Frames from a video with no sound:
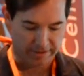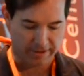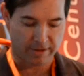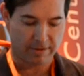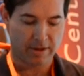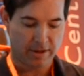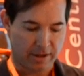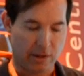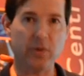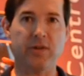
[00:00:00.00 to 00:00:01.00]
easy
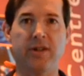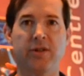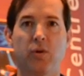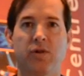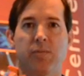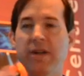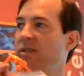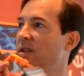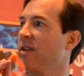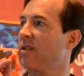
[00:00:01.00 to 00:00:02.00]
to lose these USB
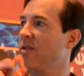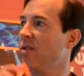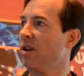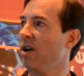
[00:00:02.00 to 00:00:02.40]
sticks.